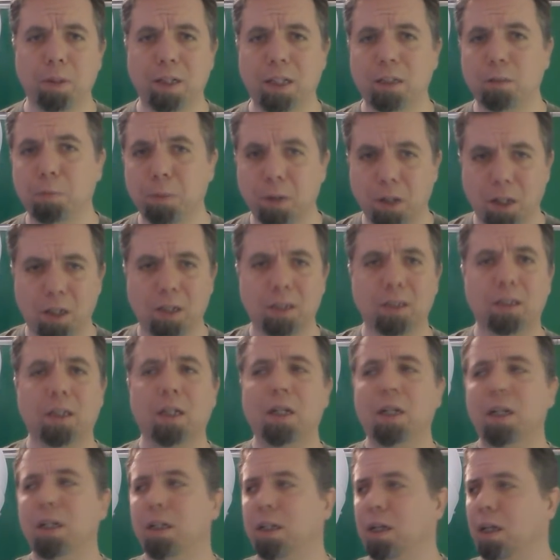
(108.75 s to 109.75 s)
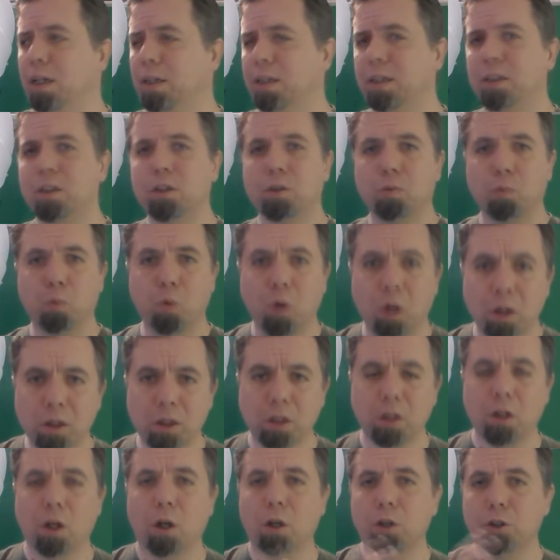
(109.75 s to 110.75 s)
but that's because this
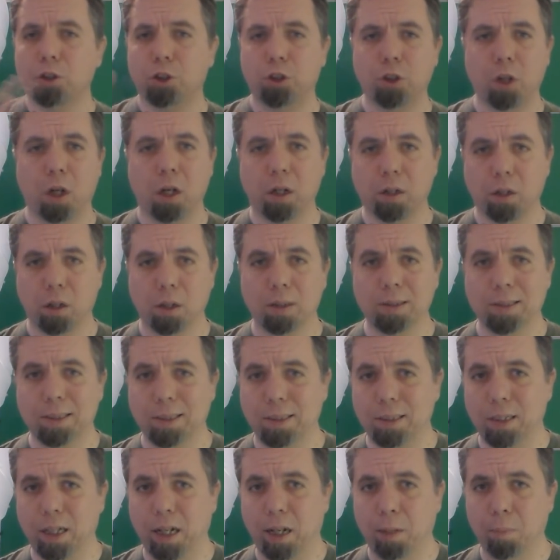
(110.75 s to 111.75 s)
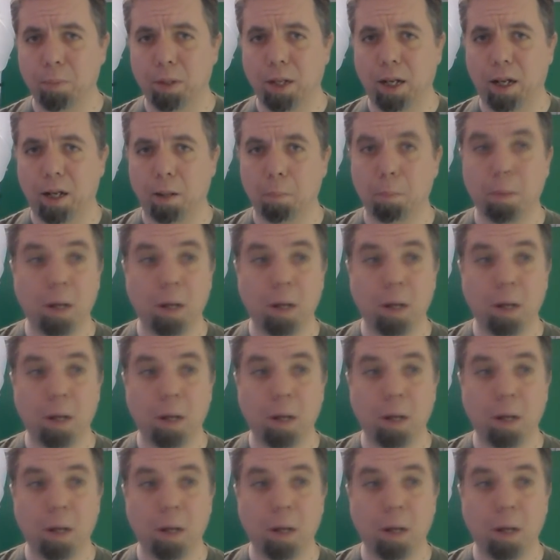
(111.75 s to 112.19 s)
wasn't all shot on the same day.